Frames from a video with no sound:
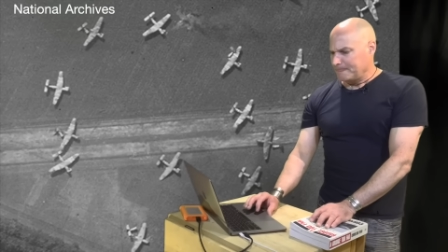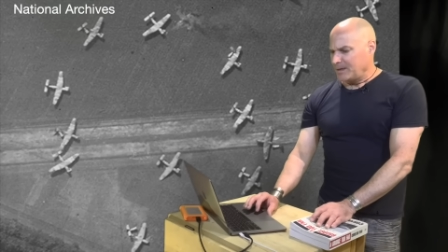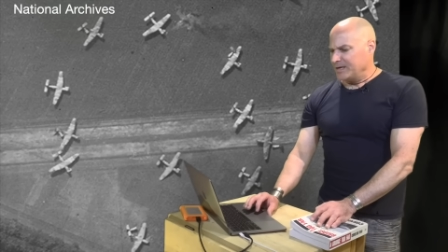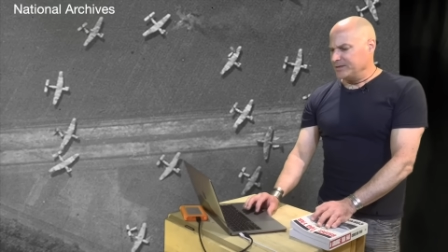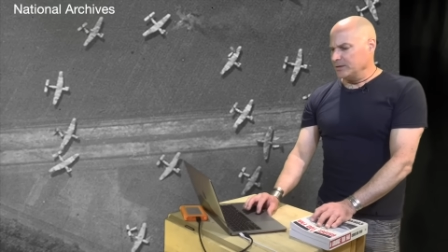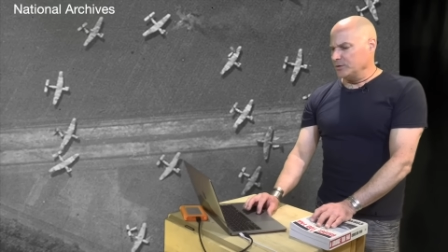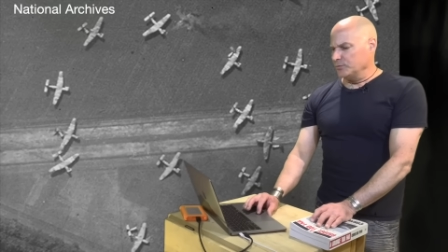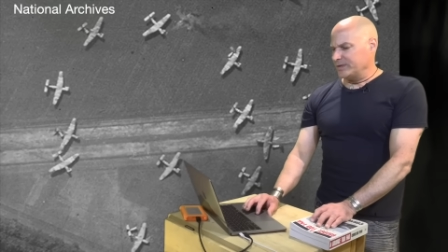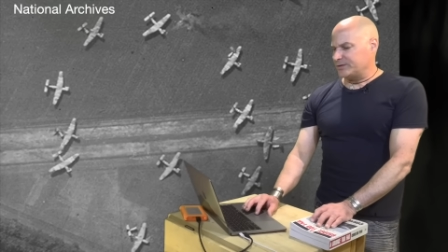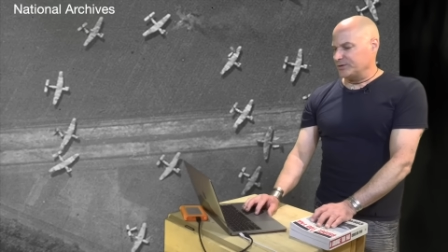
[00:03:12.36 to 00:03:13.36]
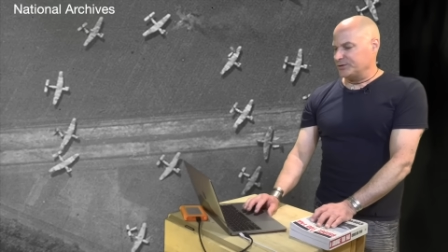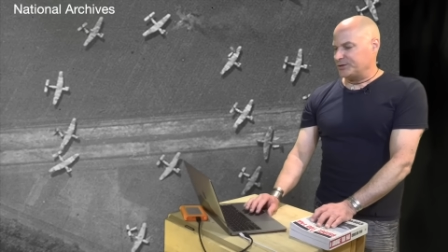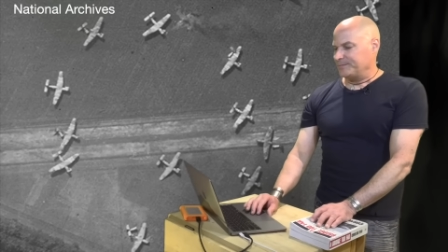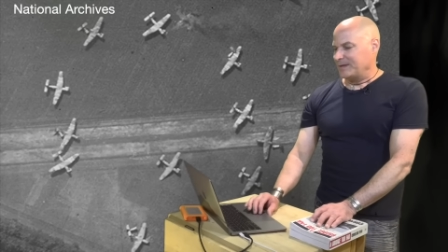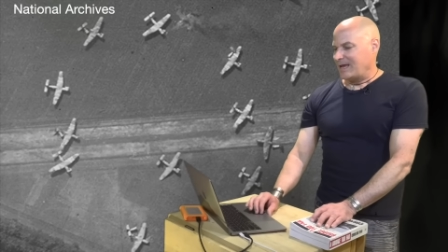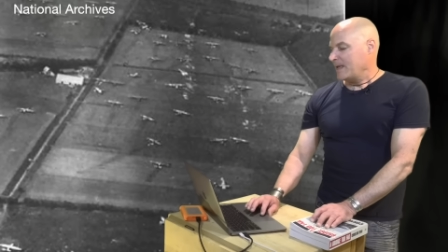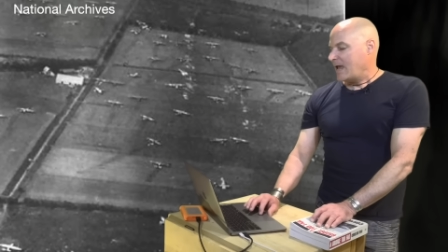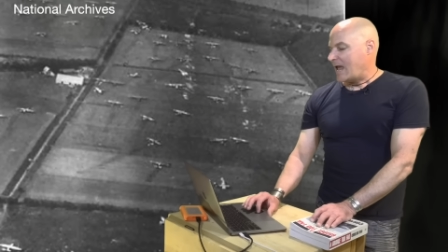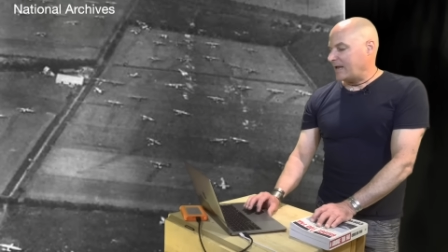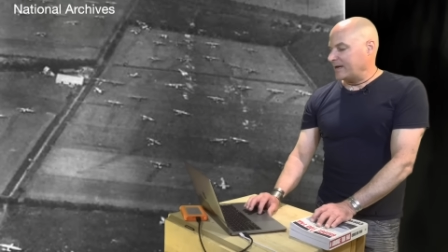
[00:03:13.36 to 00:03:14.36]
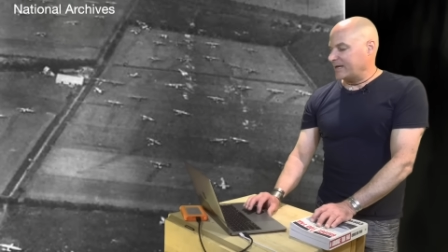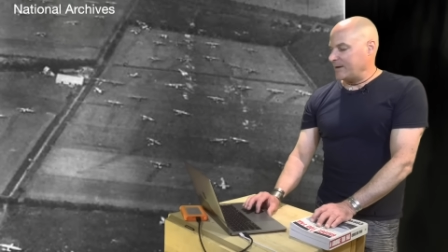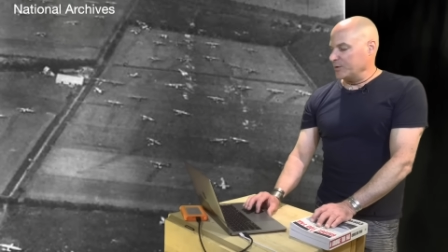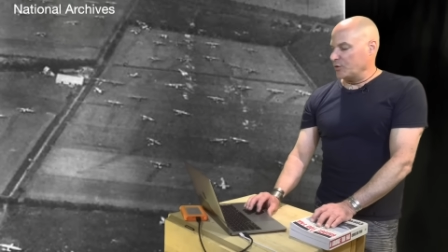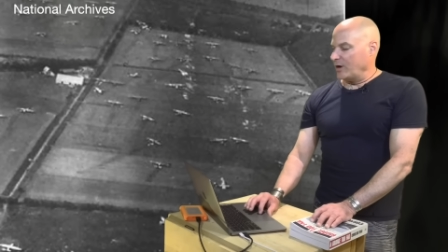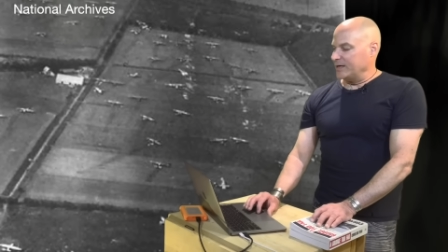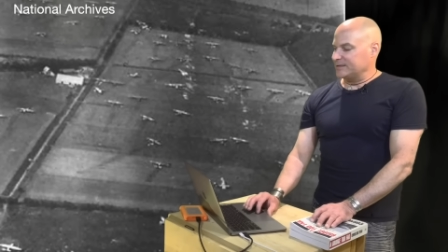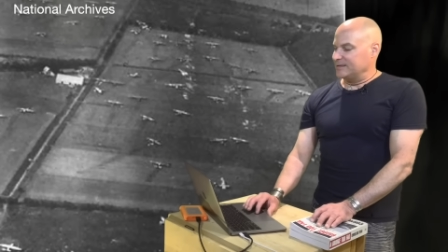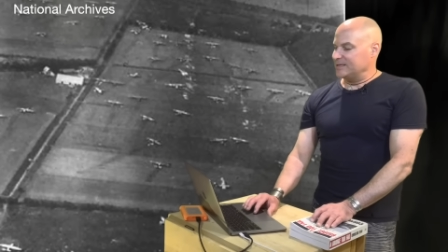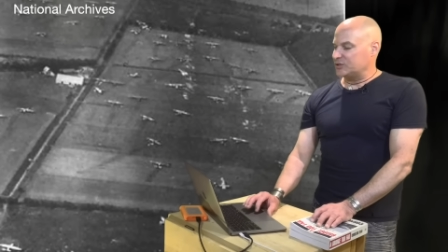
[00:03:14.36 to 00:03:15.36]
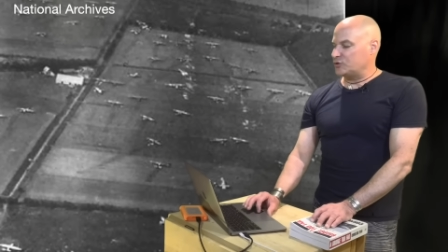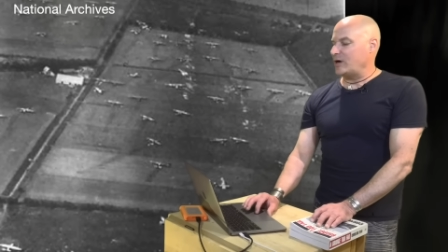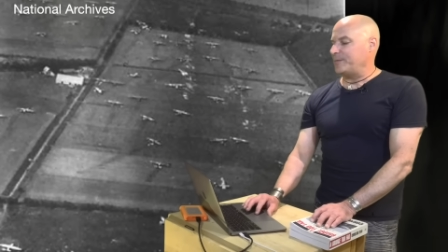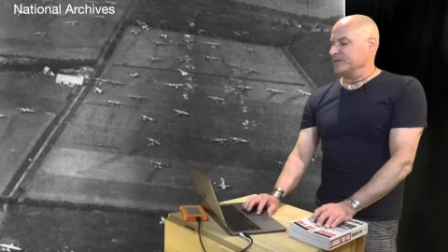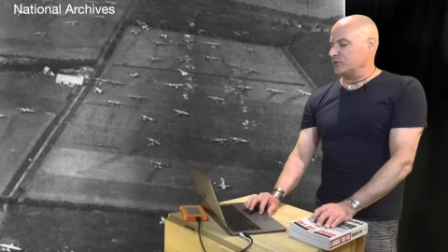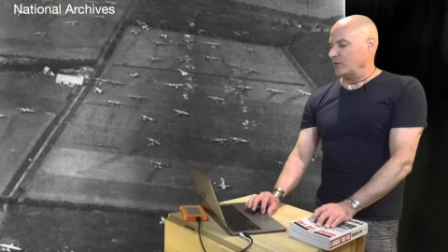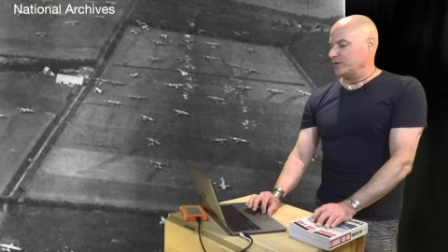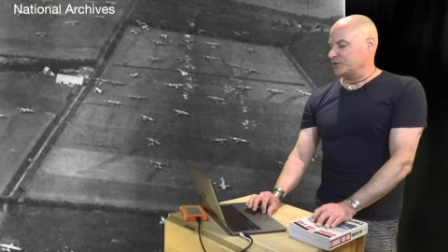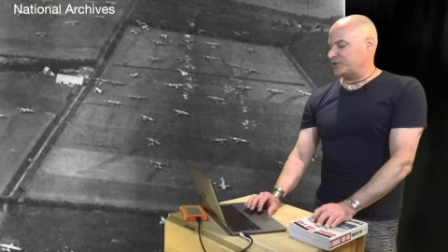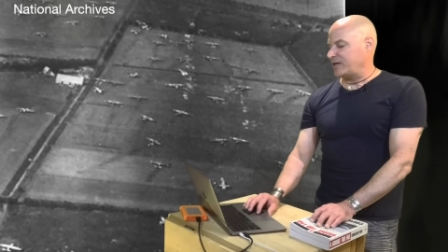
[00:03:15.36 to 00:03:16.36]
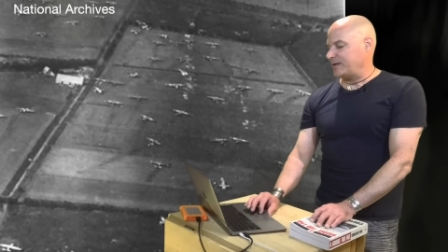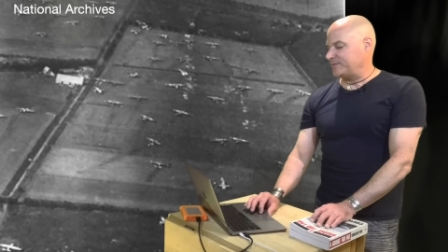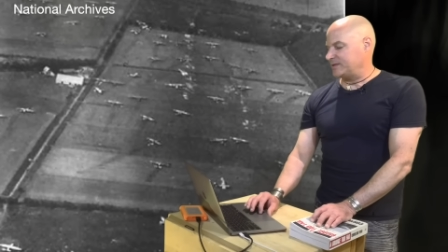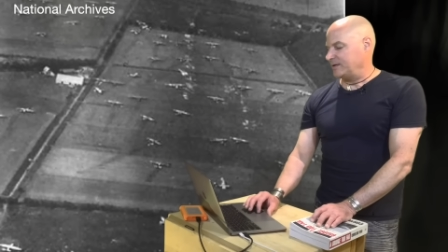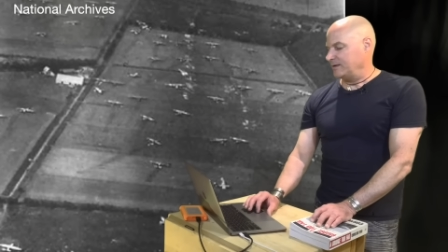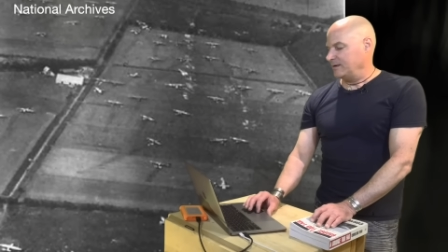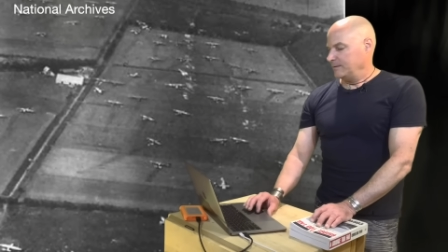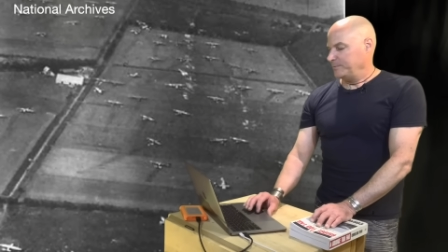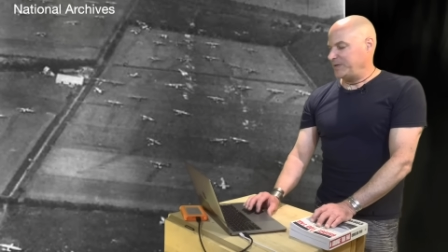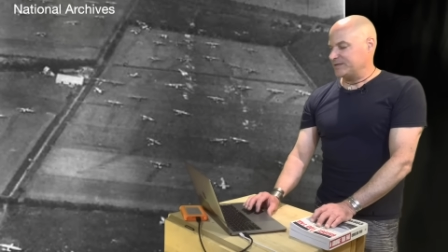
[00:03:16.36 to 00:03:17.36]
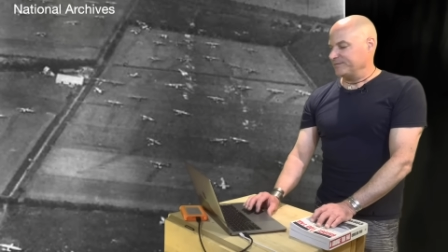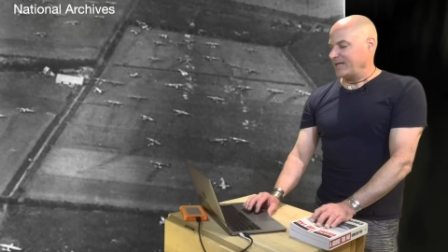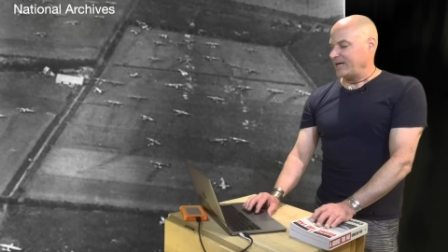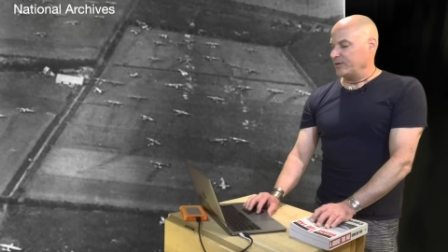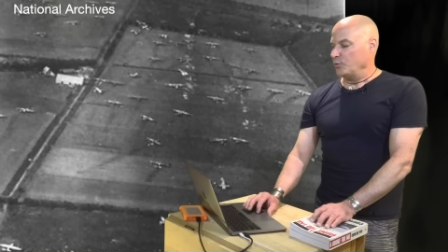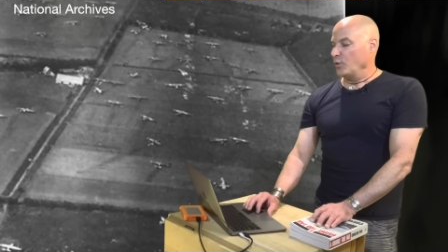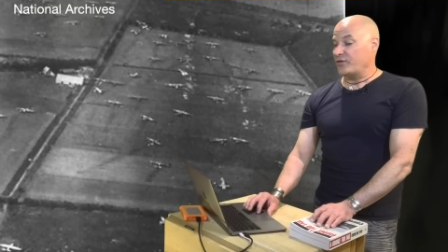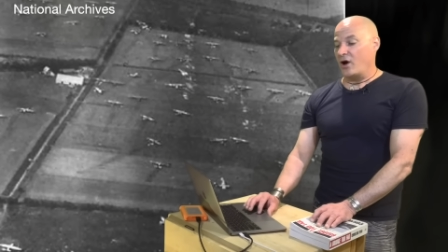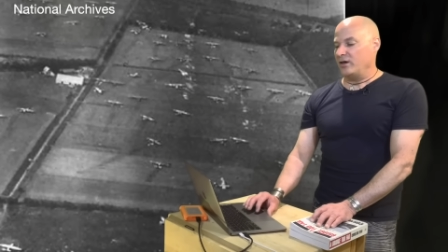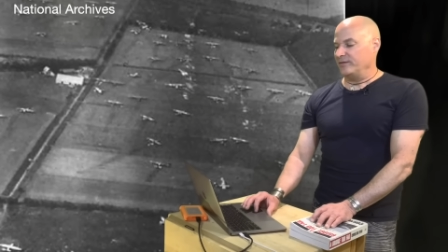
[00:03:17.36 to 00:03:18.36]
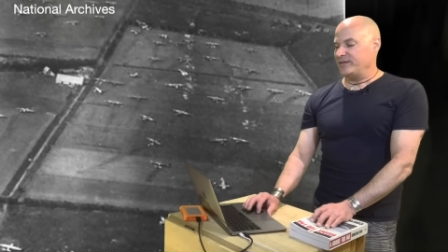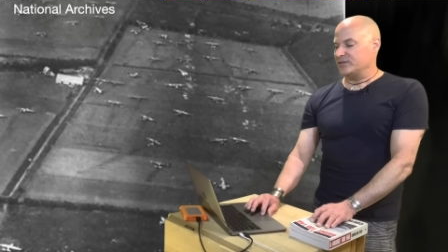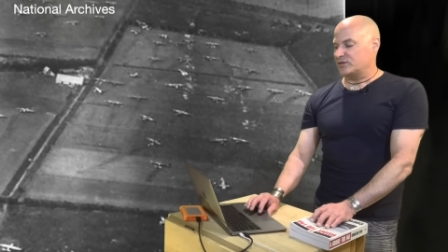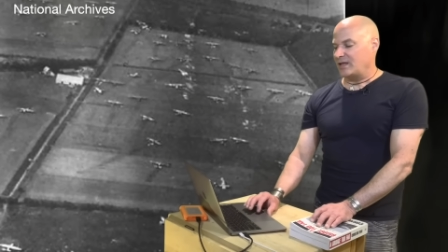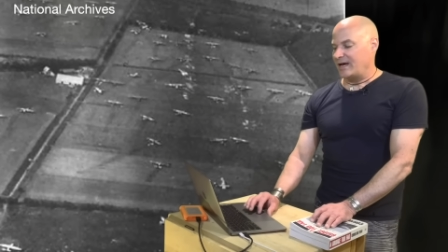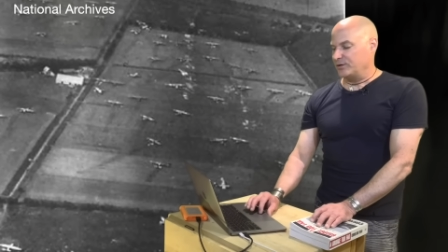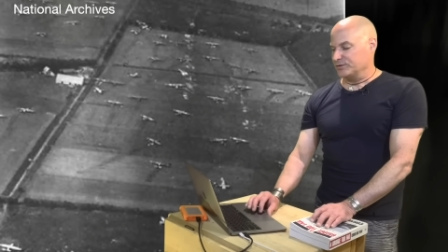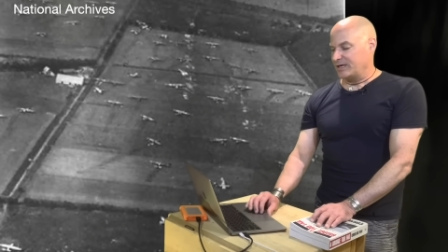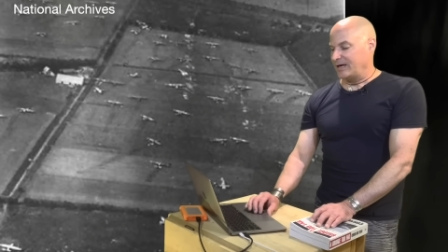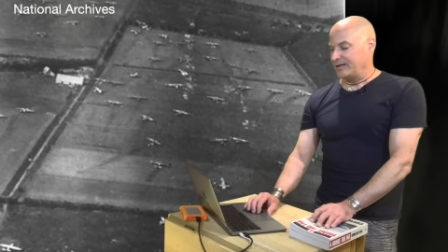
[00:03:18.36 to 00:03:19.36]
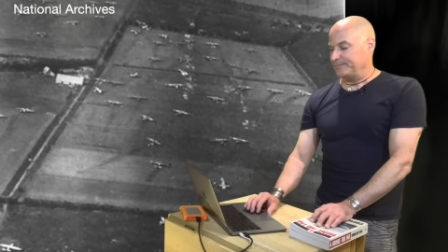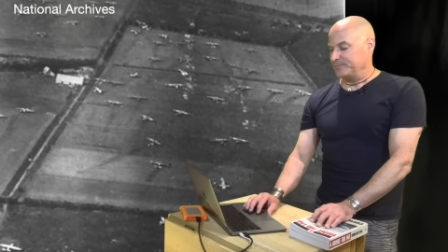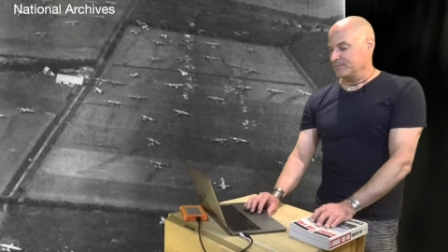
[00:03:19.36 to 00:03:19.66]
I did a little research, and I came across this trapezoidal-shaped piece of land with all of these gliders on it.